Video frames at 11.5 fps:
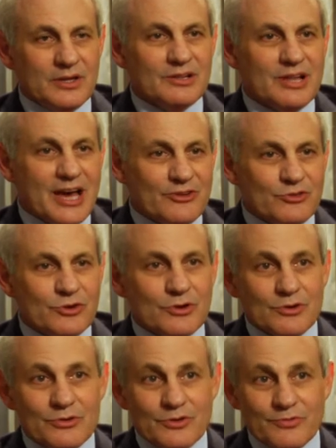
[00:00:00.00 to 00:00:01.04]
last
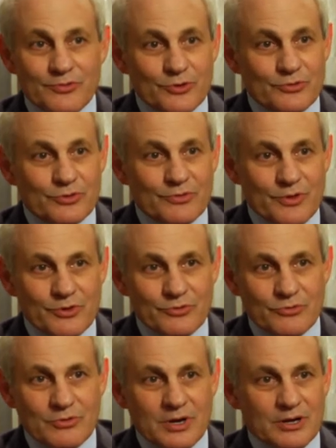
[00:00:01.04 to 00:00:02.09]
year, the first of those
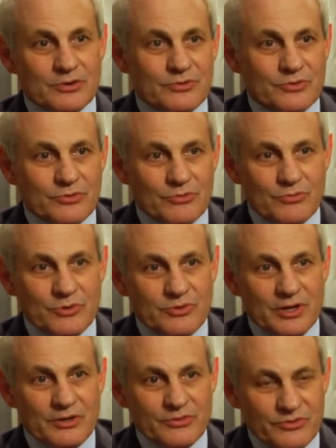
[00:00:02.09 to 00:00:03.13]
drugs
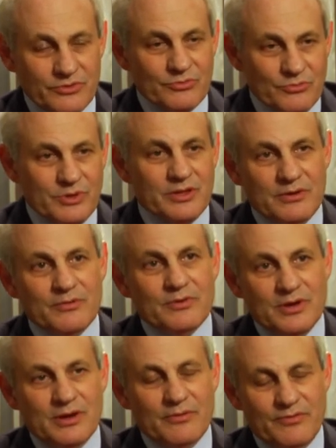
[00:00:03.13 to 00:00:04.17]
results with a,
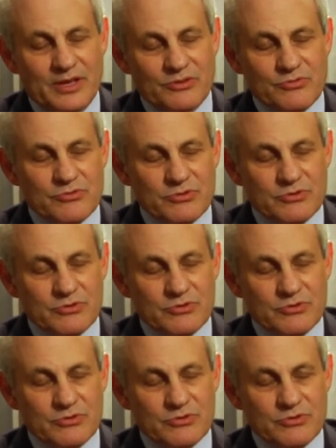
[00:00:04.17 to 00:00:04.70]
a phase three